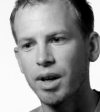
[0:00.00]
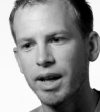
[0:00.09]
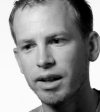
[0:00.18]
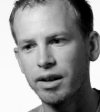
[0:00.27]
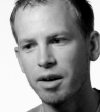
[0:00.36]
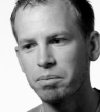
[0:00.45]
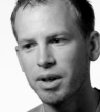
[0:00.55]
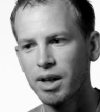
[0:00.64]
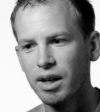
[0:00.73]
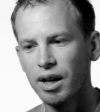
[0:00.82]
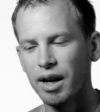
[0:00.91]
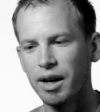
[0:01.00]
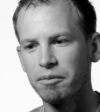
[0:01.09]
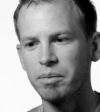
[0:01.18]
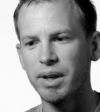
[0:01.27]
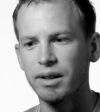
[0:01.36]
Ended up
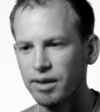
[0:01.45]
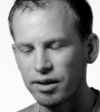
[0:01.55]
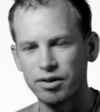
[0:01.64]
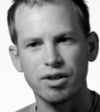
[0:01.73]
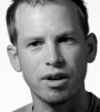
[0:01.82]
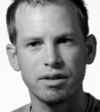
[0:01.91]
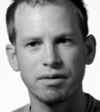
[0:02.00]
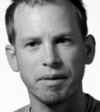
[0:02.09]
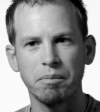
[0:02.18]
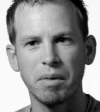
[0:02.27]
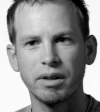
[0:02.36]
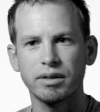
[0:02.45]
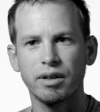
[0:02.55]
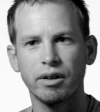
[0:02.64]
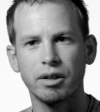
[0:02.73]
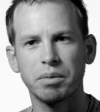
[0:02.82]
being discharged from the
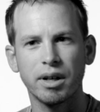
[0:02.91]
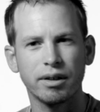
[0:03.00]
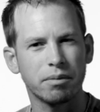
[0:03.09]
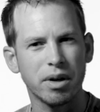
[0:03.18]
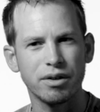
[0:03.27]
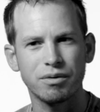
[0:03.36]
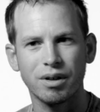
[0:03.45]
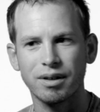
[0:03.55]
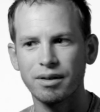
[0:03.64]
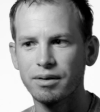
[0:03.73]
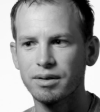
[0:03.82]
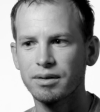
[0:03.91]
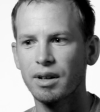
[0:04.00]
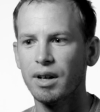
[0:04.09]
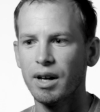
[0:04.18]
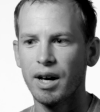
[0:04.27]
military because of my drug use,
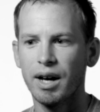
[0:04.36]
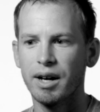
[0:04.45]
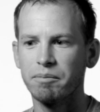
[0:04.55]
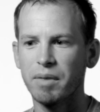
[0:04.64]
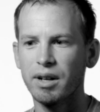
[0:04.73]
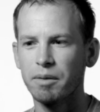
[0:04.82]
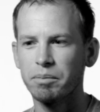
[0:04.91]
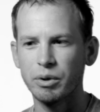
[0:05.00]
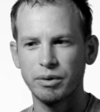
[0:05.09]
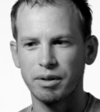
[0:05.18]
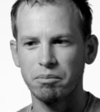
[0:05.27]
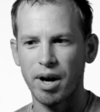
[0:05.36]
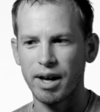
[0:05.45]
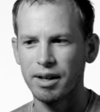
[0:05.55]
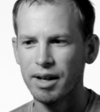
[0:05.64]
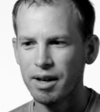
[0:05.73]
ended up losing
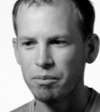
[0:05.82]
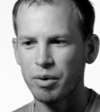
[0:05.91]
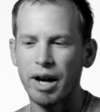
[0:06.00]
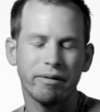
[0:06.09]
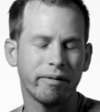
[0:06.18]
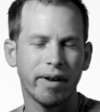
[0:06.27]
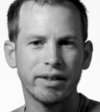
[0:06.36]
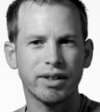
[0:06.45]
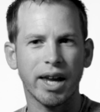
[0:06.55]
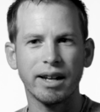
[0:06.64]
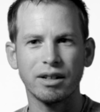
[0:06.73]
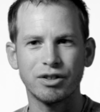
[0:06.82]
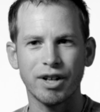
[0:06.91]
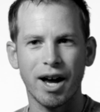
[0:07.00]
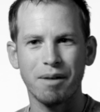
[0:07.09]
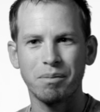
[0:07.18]
my private investigating
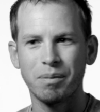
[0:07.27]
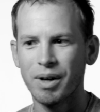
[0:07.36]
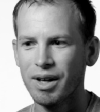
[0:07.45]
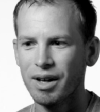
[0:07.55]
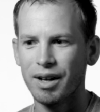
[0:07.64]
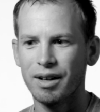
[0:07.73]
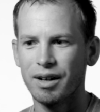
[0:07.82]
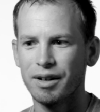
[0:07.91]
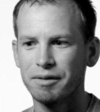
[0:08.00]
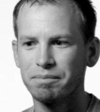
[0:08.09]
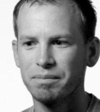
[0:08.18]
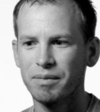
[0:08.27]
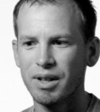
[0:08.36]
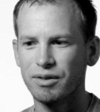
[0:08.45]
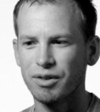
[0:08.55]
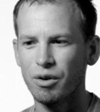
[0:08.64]
job,
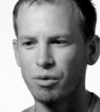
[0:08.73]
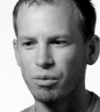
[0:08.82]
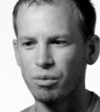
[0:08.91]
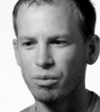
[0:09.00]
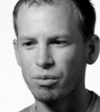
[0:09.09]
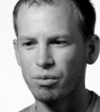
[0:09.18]
and so